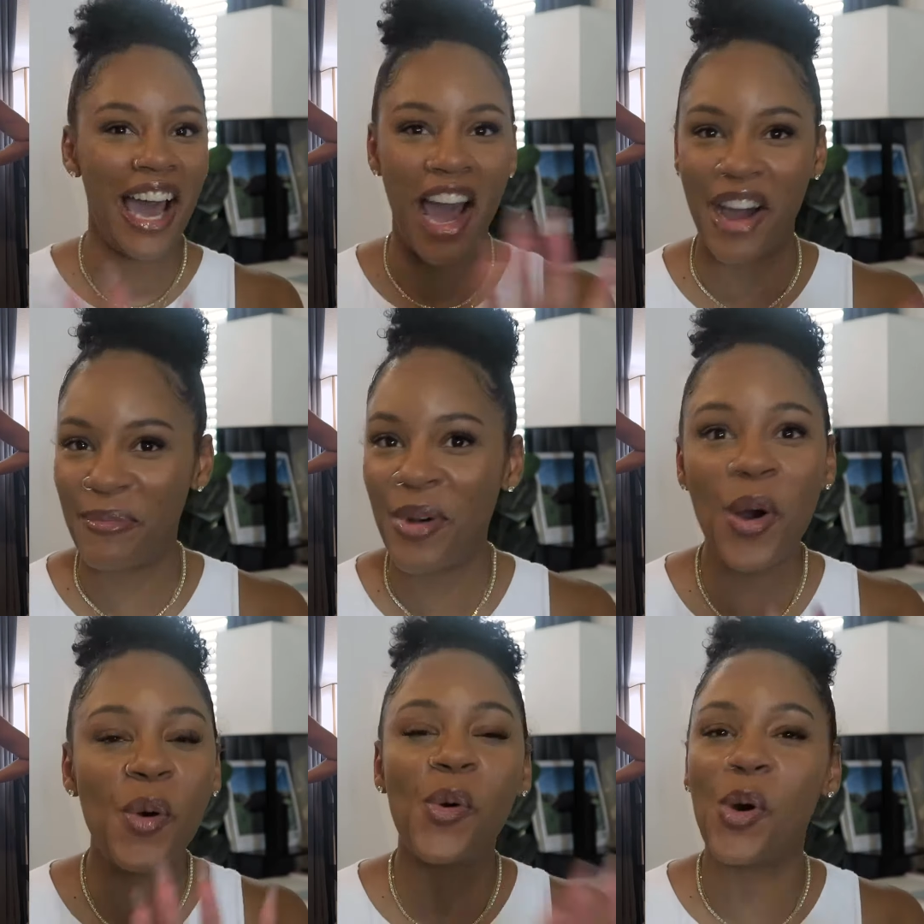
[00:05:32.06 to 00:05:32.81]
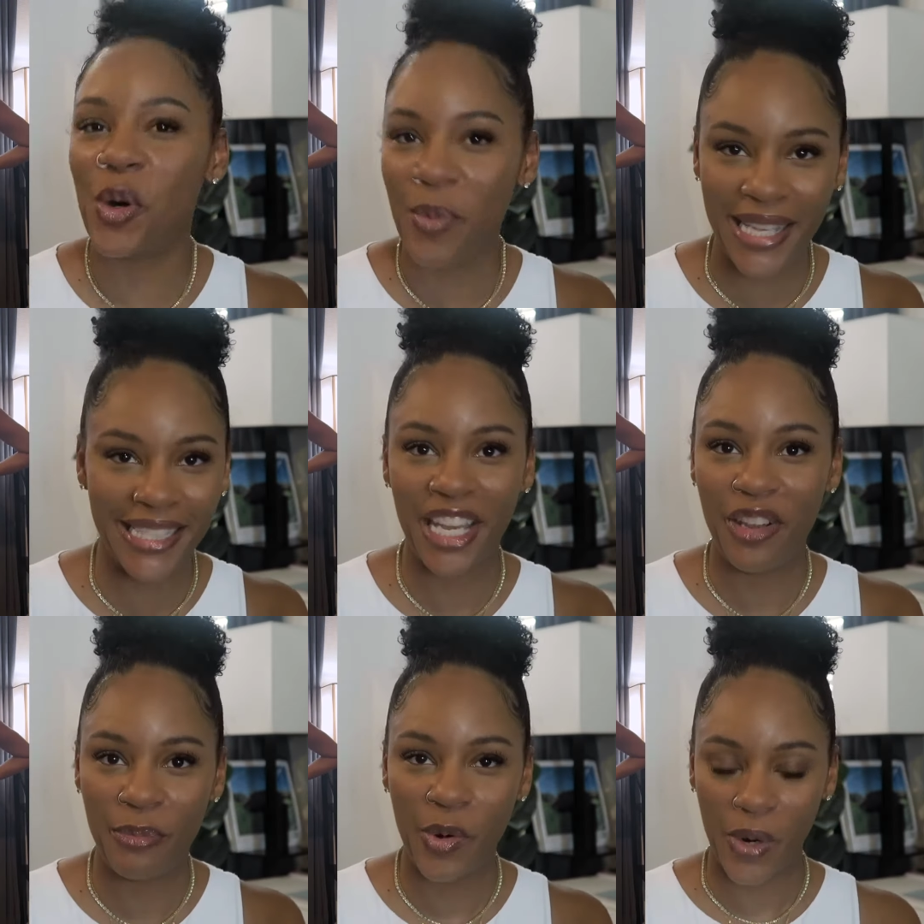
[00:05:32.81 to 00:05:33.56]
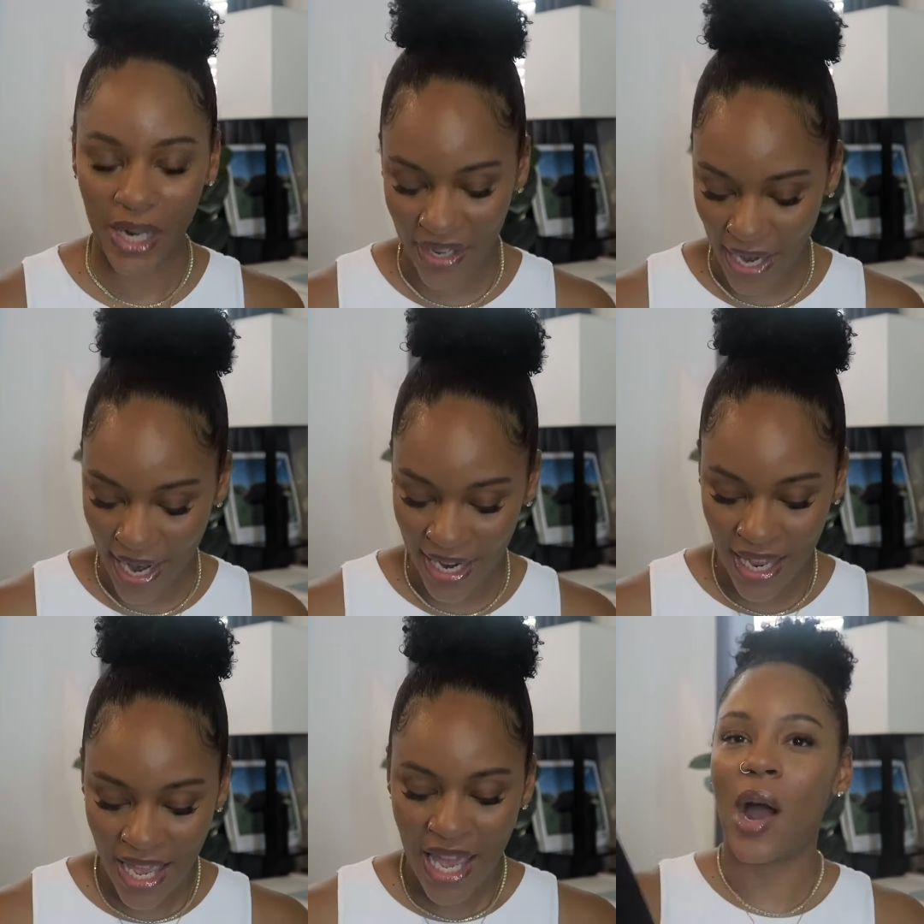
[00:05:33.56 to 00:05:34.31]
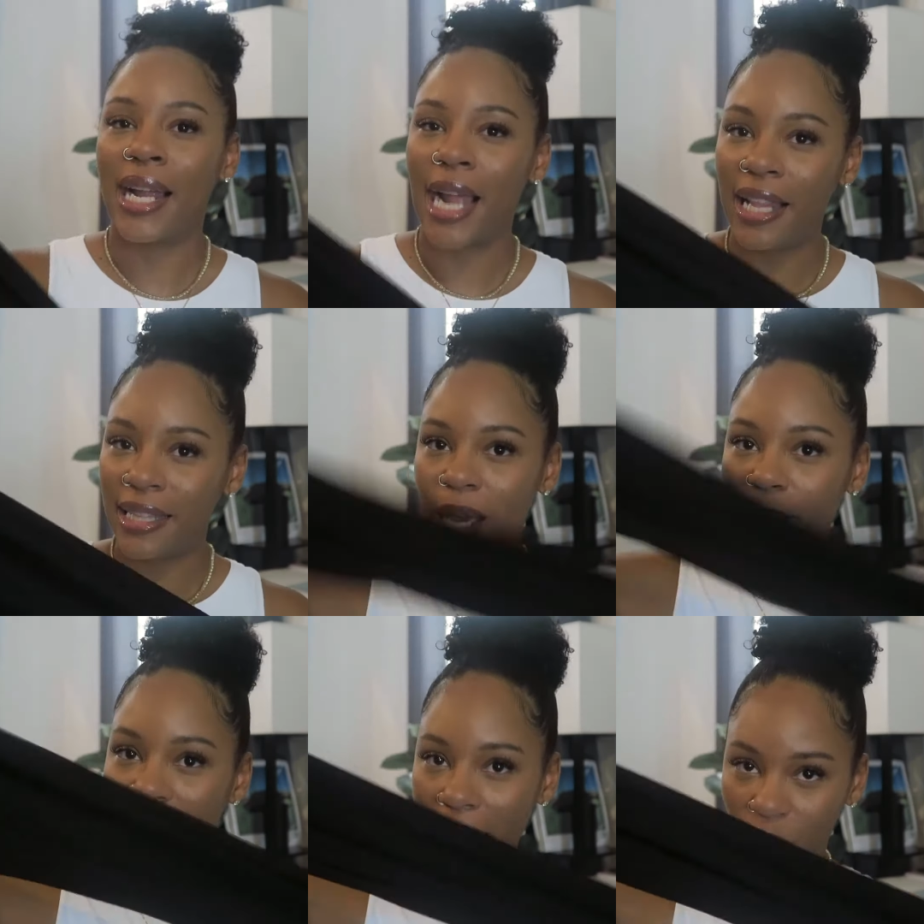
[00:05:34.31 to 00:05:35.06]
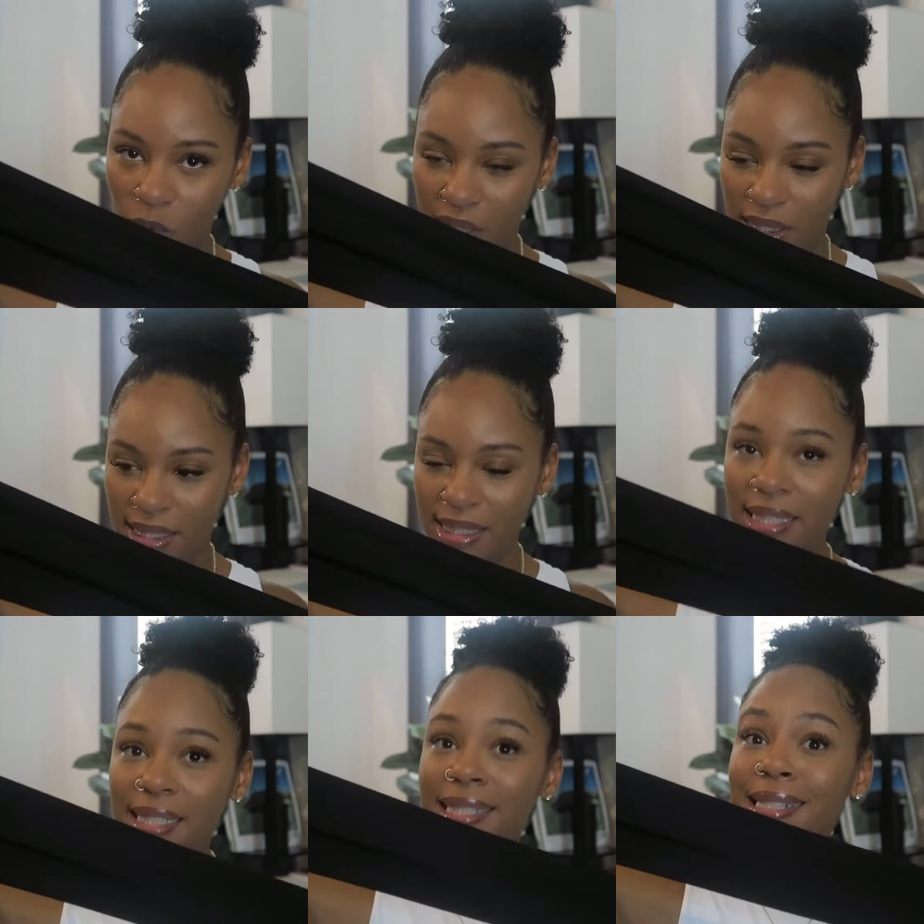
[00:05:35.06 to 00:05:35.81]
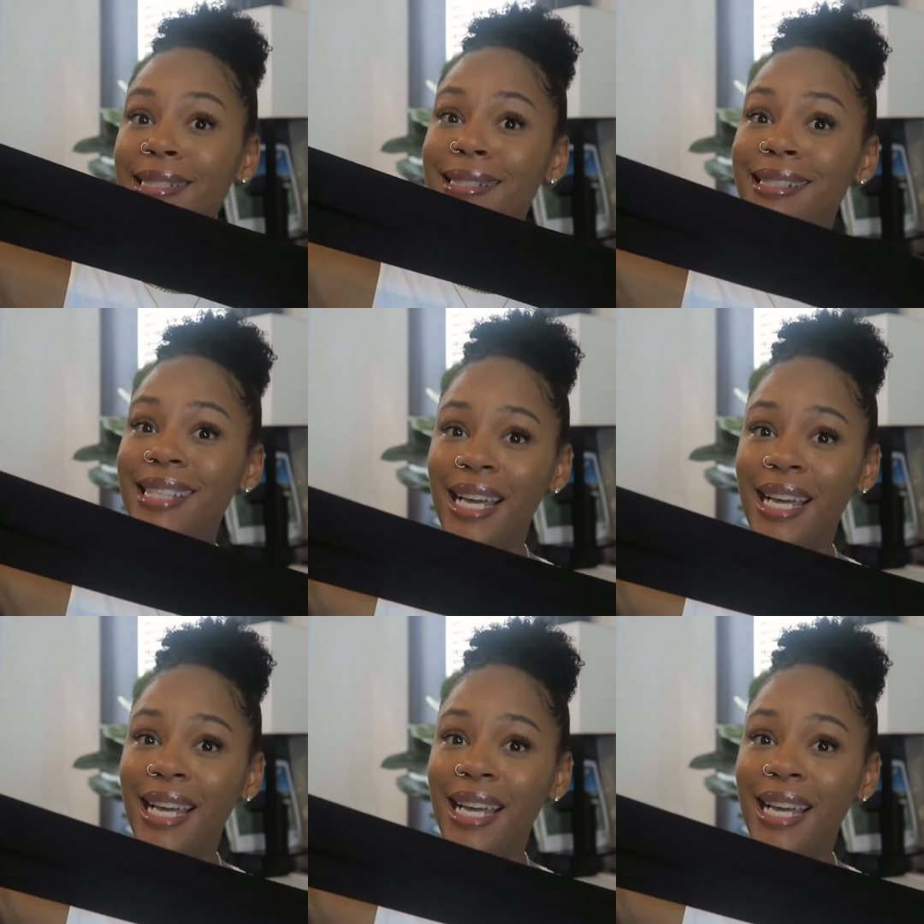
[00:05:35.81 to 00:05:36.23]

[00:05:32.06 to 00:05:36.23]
I'm always getting more, okay? I got the black ones.